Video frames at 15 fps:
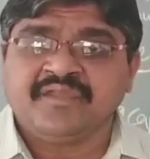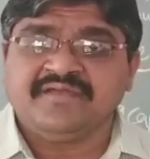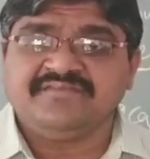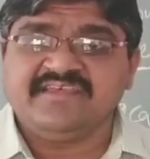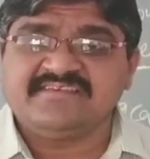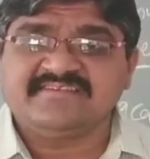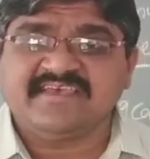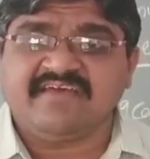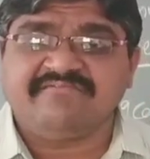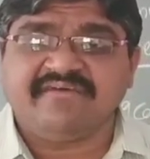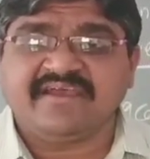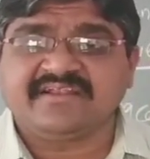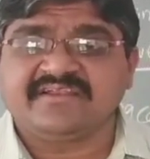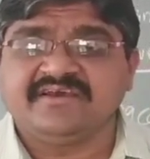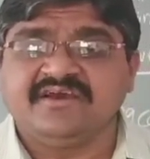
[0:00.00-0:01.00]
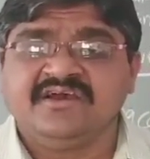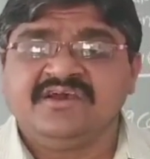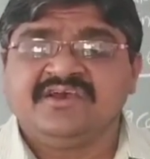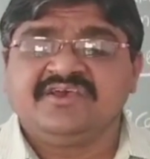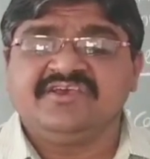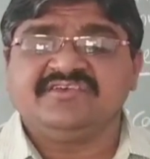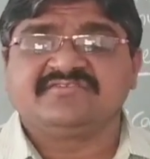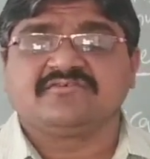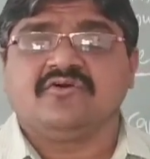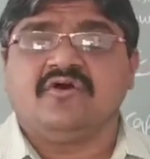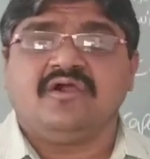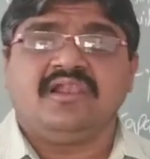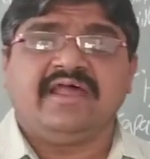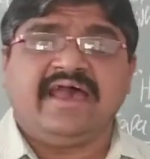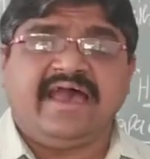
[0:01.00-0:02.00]
This effect is
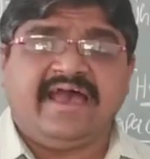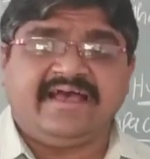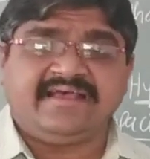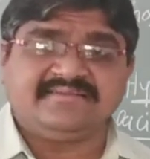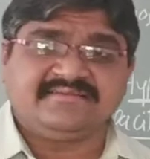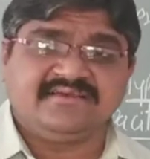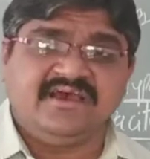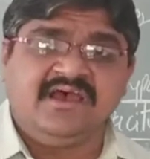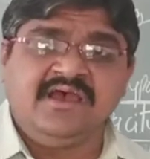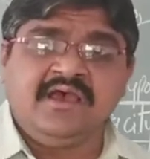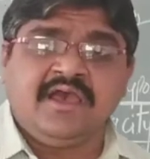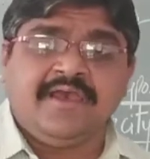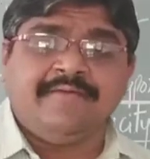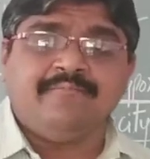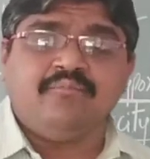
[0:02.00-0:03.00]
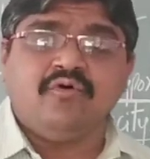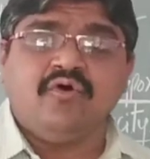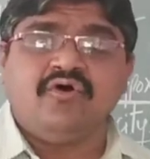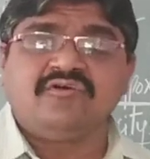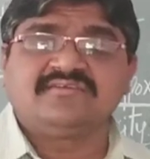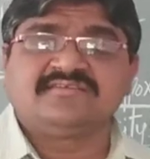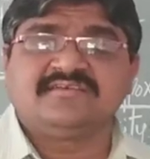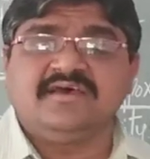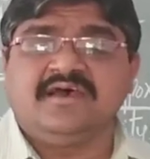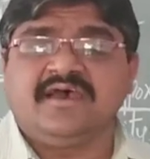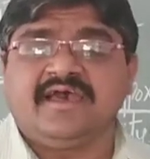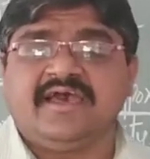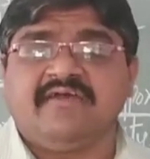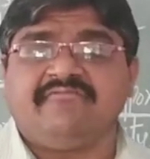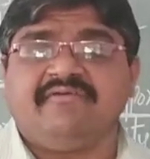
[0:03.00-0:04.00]
called as a Bohr's
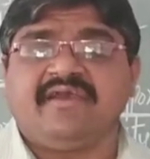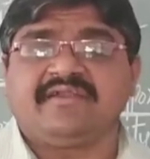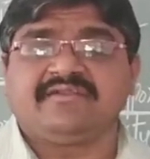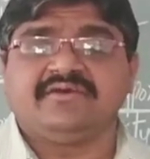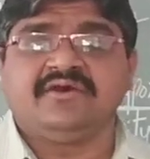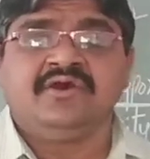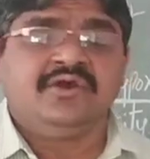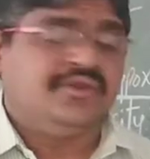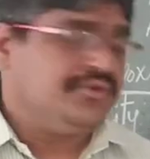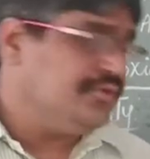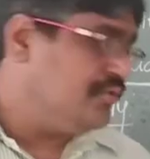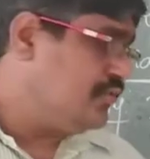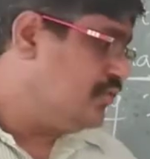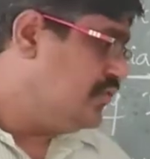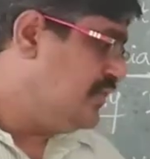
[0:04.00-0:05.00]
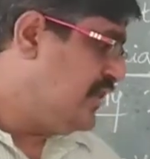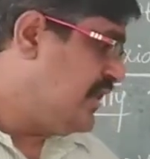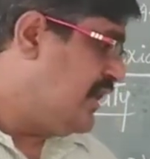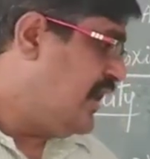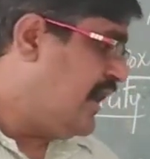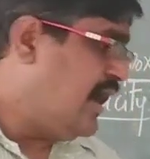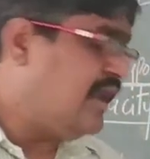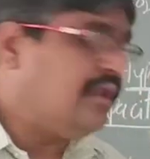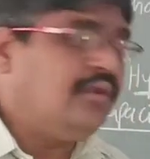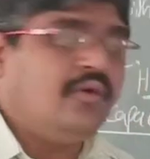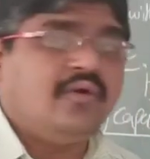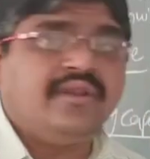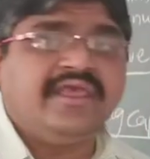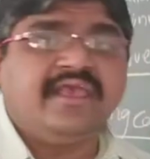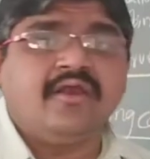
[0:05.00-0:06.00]
effect due to the
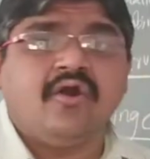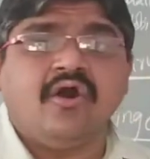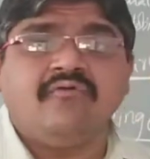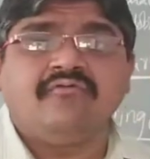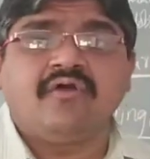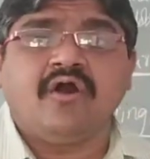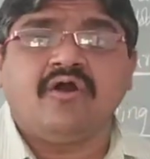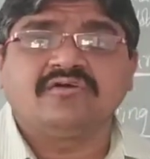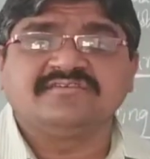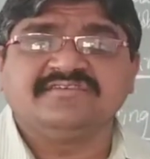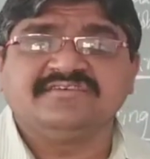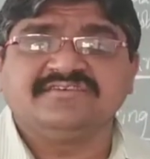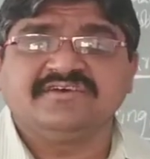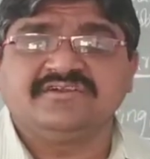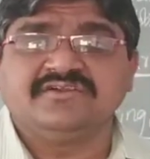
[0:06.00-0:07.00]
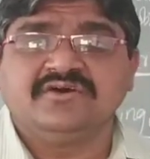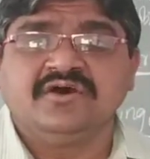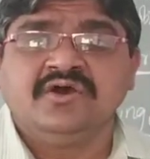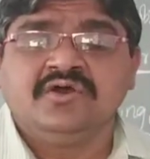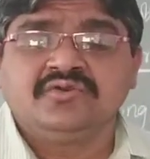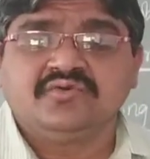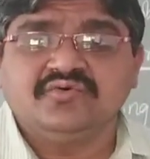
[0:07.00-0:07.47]
unloading of oxygen to